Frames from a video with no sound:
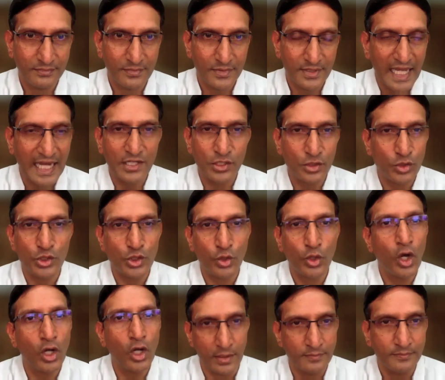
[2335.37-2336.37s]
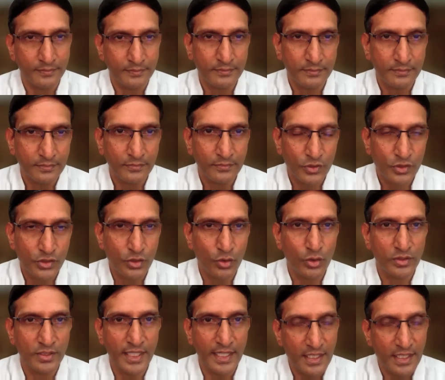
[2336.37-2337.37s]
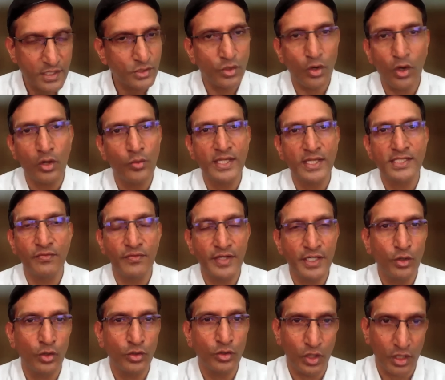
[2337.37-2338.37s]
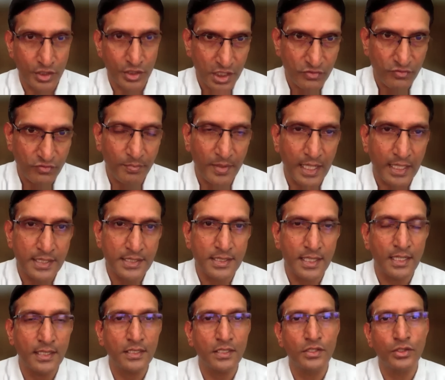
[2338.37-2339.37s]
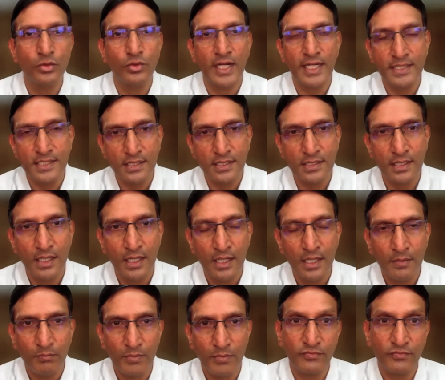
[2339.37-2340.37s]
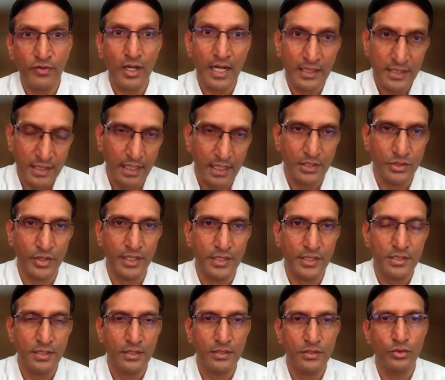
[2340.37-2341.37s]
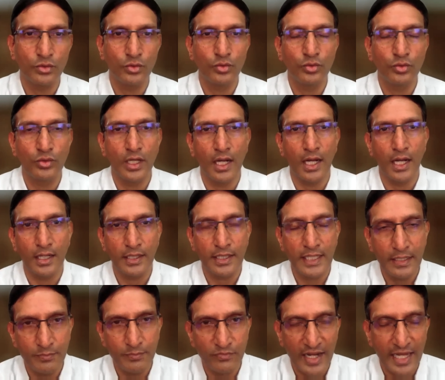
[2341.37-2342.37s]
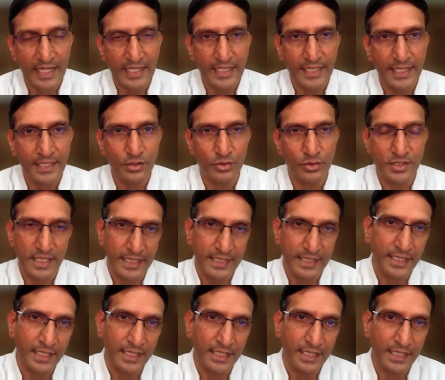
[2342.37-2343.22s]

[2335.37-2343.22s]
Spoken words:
That is also gone. So there is always a window, not just for Pakistan to raise it, but for other countries to keep flagging it, to say that